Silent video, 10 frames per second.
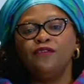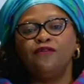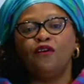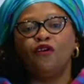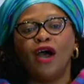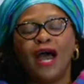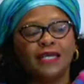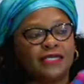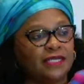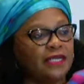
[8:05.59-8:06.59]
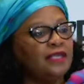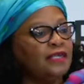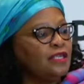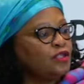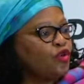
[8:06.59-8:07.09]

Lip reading: for us in this